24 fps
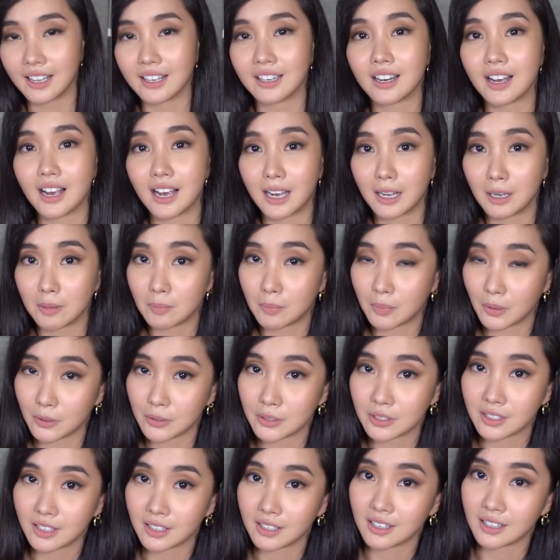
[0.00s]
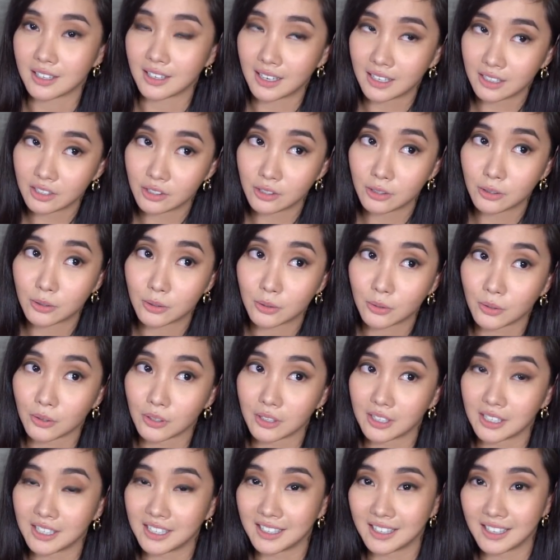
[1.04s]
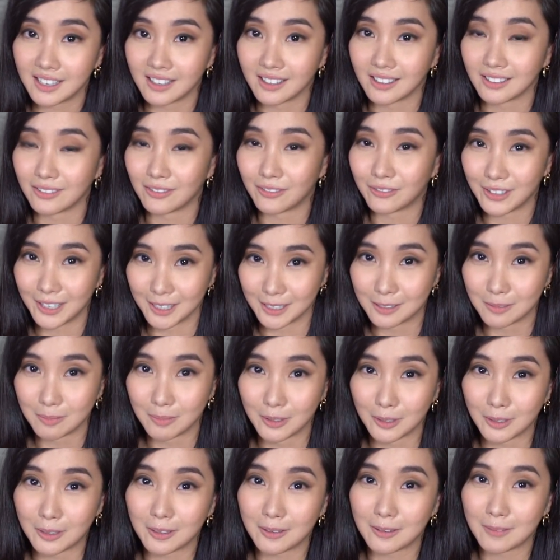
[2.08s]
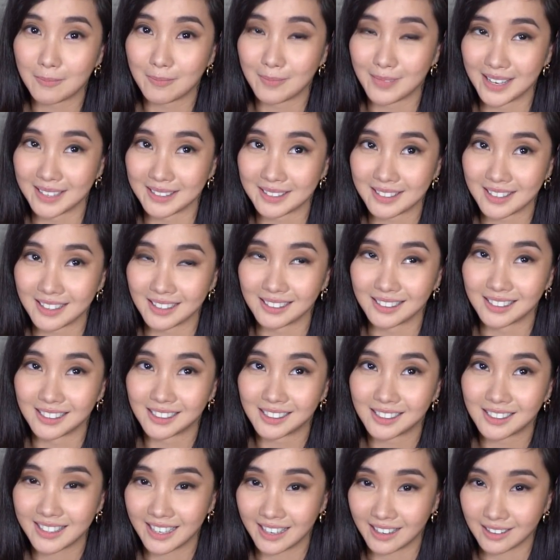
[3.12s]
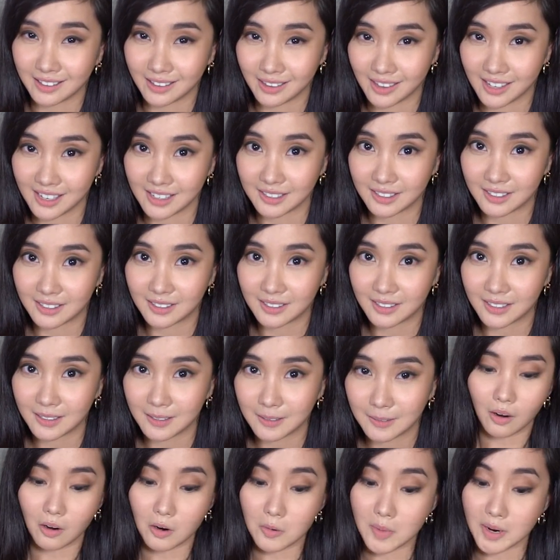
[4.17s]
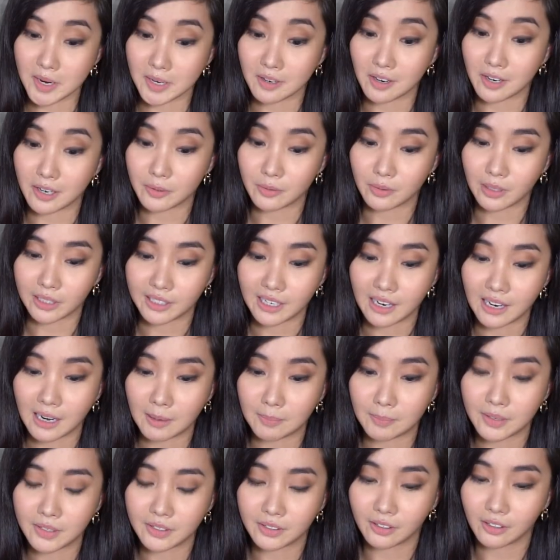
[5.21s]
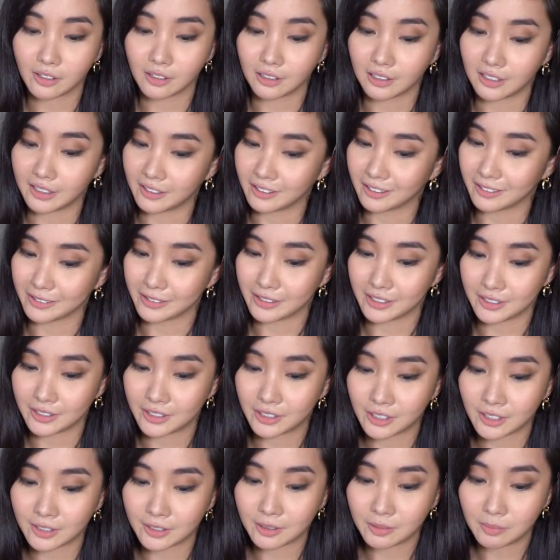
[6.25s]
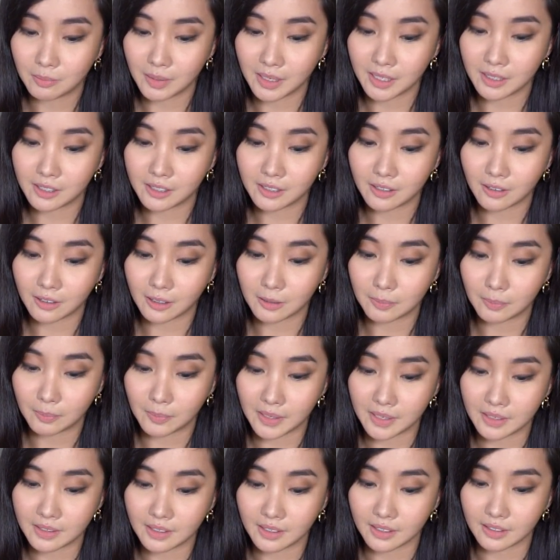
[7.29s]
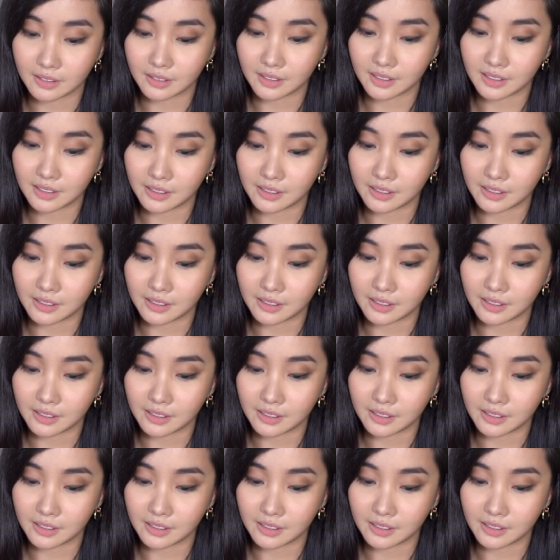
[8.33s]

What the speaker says: and I posted an IG story and Facebook message saying this. Oh my god, what happened earlier? This just beat our peak at